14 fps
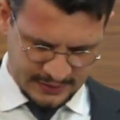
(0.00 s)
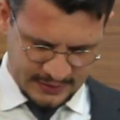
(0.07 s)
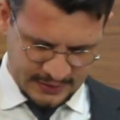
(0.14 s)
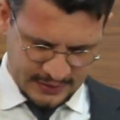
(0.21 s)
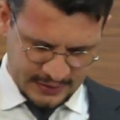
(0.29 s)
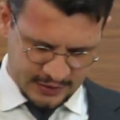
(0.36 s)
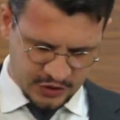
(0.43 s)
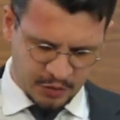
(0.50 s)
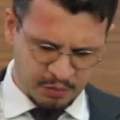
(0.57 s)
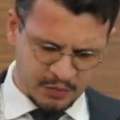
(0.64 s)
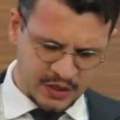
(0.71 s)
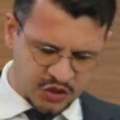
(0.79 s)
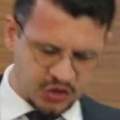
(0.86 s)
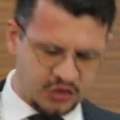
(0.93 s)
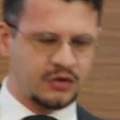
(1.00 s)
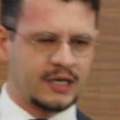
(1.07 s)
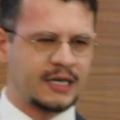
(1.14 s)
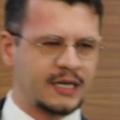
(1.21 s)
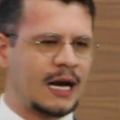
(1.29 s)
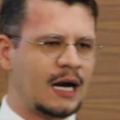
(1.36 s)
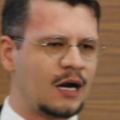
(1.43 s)
And so, mystery
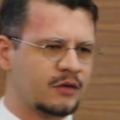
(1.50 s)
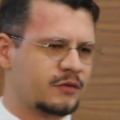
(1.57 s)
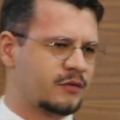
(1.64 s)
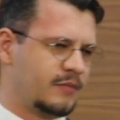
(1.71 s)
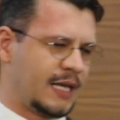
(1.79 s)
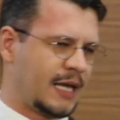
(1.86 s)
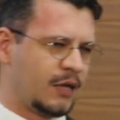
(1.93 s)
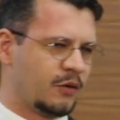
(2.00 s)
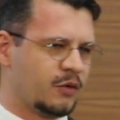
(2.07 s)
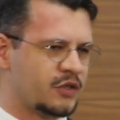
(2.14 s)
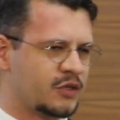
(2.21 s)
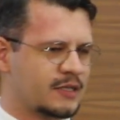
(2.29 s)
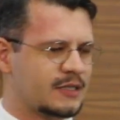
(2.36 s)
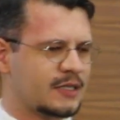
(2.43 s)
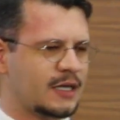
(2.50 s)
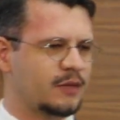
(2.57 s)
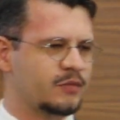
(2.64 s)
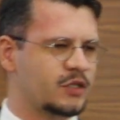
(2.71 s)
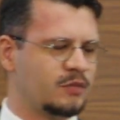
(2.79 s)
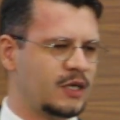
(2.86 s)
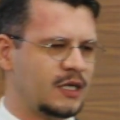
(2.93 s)
in our language has come
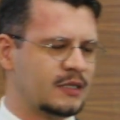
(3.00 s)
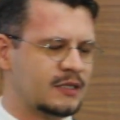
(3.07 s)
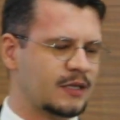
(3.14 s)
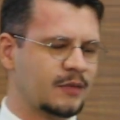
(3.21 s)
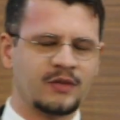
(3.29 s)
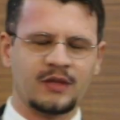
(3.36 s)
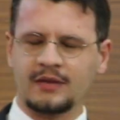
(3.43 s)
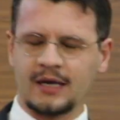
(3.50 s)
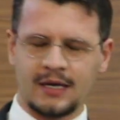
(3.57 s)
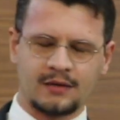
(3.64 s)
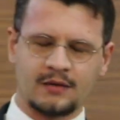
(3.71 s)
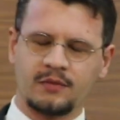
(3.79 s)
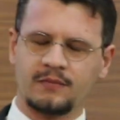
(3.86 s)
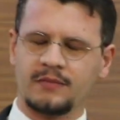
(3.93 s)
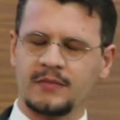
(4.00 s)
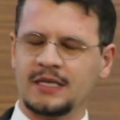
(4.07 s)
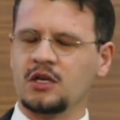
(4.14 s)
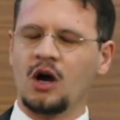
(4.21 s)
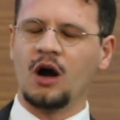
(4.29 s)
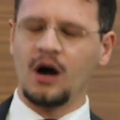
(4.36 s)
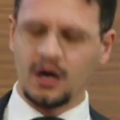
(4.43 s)
to mean something that is
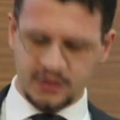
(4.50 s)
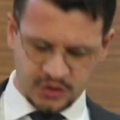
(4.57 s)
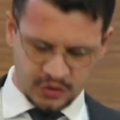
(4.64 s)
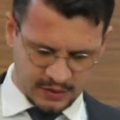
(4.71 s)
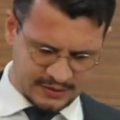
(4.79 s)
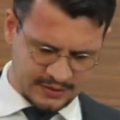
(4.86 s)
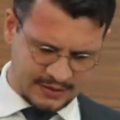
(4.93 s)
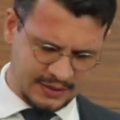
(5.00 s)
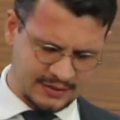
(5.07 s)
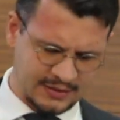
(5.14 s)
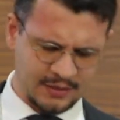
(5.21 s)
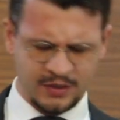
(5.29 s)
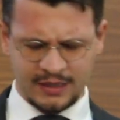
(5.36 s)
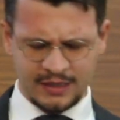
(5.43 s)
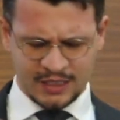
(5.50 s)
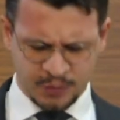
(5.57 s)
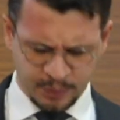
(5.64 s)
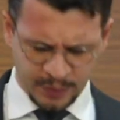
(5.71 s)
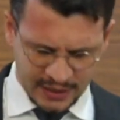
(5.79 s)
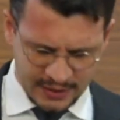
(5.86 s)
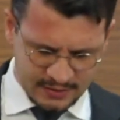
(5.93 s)
hard to understand, something that's
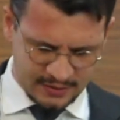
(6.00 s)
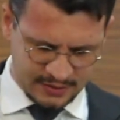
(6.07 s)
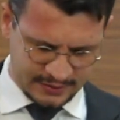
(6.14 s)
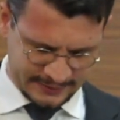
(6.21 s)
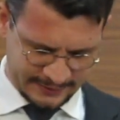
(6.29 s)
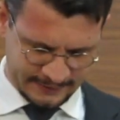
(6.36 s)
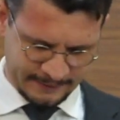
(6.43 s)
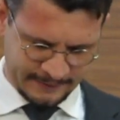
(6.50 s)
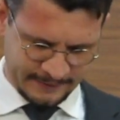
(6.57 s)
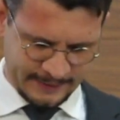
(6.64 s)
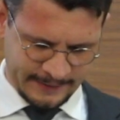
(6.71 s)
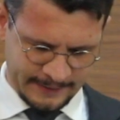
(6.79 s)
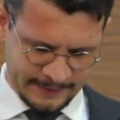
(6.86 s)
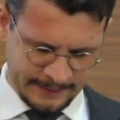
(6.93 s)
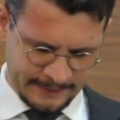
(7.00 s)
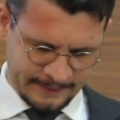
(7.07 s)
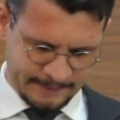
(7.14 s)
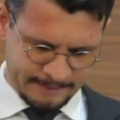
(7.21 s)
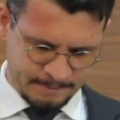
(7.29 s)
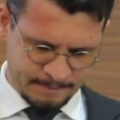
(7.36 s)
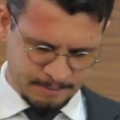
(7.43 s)
puzzling.
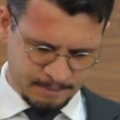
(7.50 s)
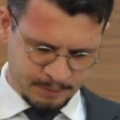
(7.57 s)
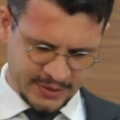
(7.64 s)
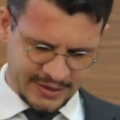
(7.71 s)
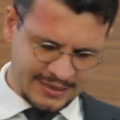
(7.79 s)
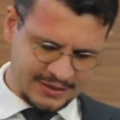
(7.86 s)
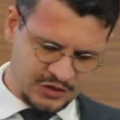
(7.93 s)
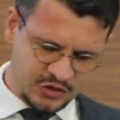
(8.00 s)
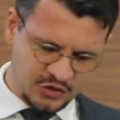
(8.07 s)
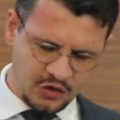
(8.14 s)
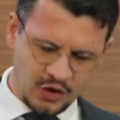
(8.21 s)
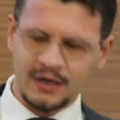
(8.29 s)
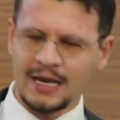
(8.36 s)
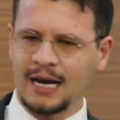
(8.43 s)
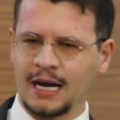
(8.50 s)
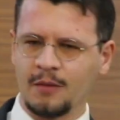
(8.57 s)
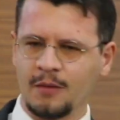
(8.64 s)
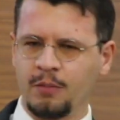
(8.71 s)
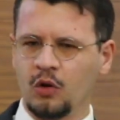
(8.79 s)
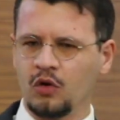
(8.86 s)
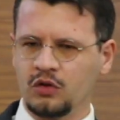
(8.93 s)
But that's not how
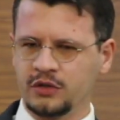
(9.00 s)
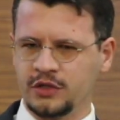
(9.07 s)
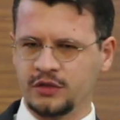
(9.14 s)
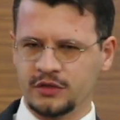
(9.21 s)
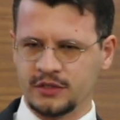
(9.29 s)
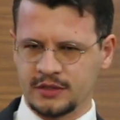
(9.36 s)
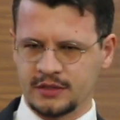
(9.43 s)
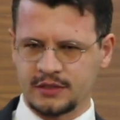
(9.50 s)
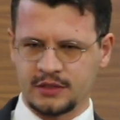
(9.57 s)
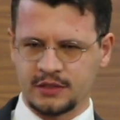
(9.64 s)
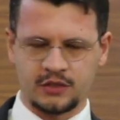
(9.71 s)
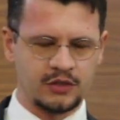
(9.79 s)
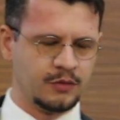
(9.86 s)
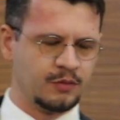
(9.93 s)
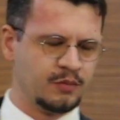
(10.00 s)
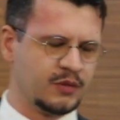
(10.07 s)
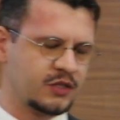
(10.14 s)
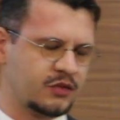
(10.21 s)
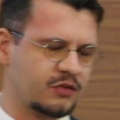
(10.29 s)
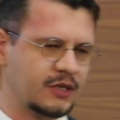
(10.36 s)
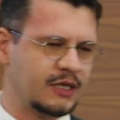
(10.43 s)
Paul uses the term
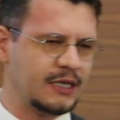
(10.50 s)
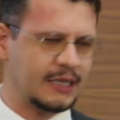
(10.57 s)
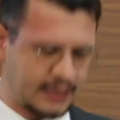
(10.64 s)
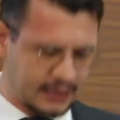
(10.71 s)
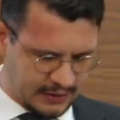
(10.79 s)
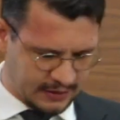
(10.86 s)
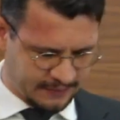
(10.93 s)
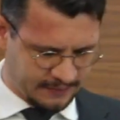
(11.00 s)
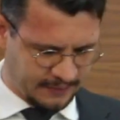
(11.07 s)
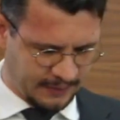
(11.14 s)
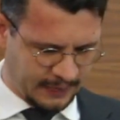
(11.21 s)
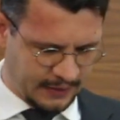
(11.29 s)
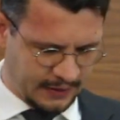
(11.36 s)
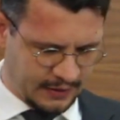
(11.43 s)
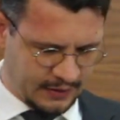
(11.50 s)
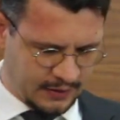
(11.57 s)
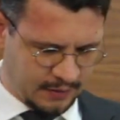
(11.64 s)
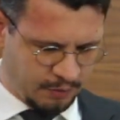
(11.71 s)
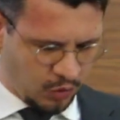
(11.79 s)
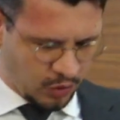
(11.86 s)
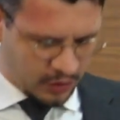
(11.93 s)
mystery here.
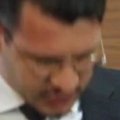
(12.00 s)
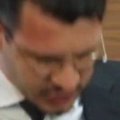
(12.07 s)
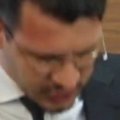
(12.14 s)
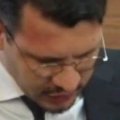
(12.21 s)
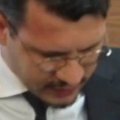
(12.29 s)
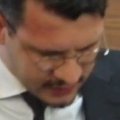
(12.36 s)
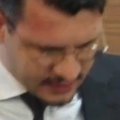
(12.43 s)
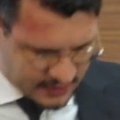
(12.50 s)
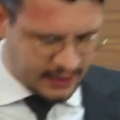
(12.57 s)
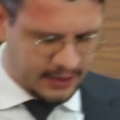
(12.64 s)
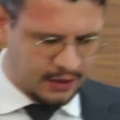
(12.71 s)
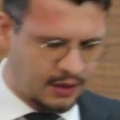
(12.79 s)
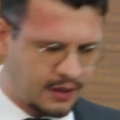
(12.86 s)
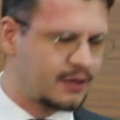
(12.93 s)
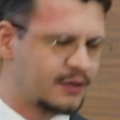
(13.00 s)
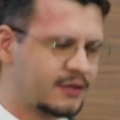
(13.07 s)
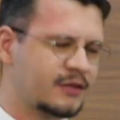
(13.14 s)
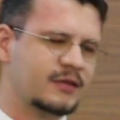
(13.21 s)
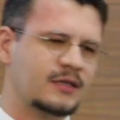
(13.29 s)
Paul is not saying, oh, this is